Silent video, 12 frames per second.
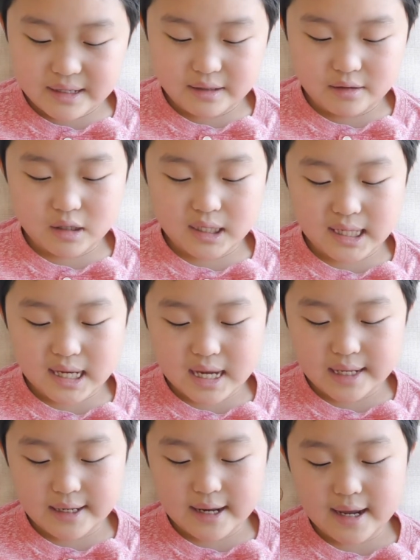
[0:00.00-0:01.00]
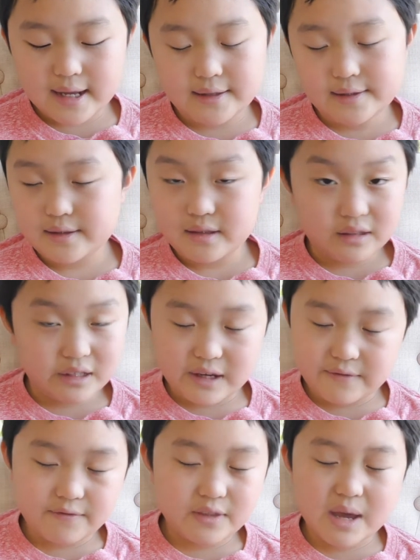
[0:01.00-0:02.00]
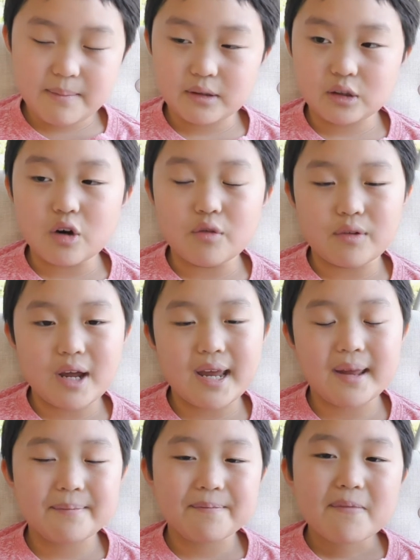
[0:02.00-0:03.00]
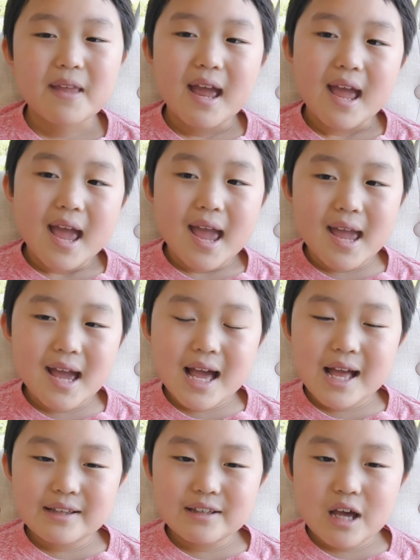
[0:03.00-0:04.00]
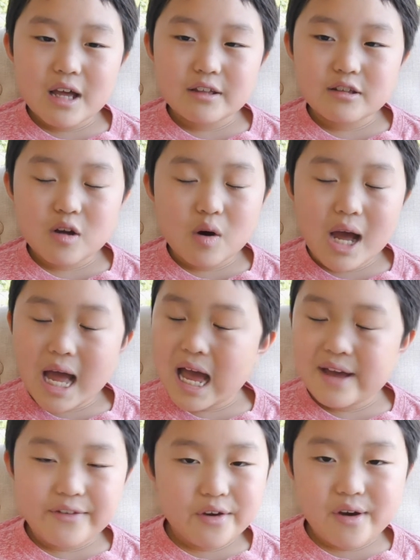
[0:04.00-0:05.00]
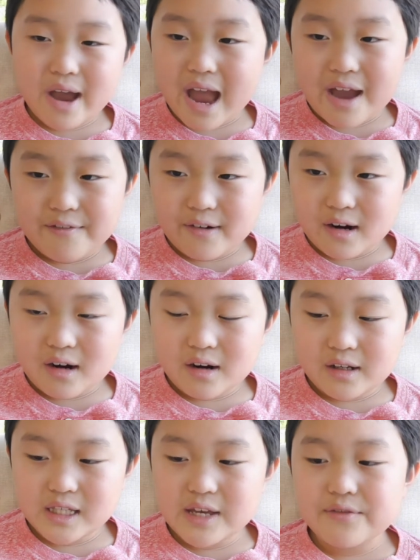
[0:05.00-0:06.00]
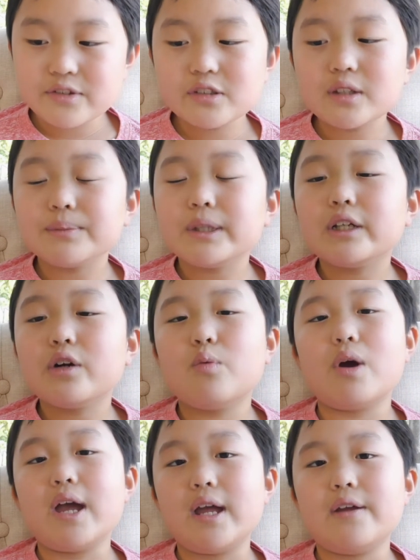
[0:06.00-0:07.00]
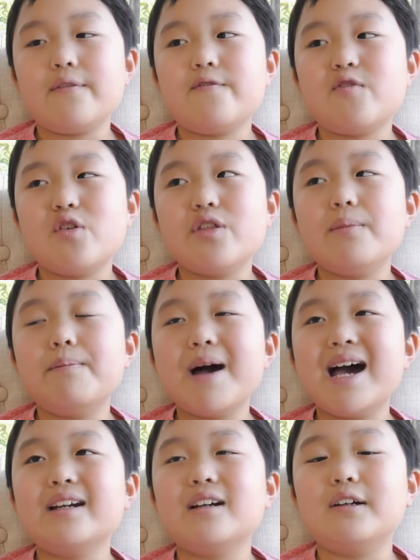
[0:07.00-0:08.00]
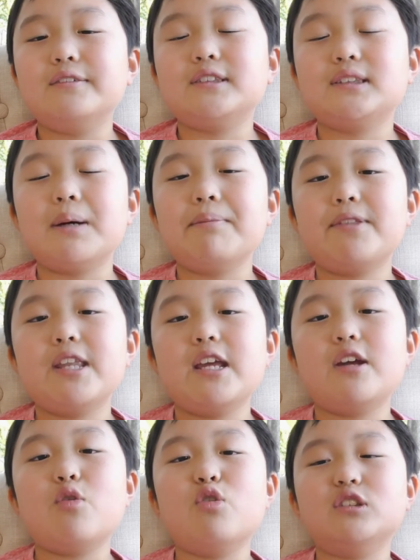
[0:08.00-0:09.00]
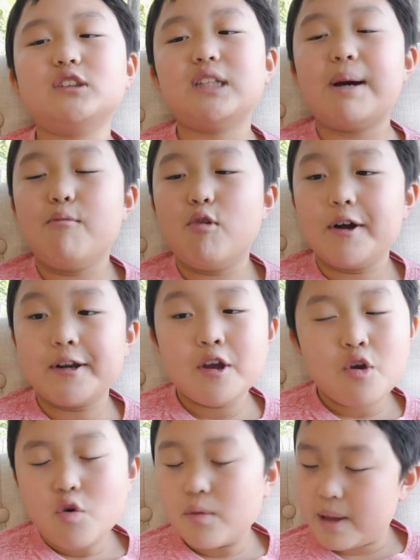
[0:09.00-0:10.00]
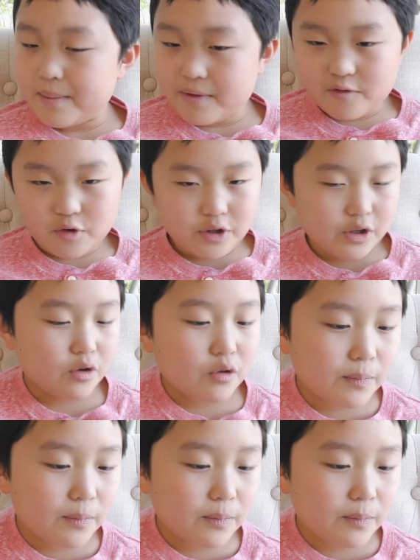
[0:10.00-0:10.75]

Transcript: again and leave them alone, right? And so have you ever given something away for the better of something or someone, or maybe for you?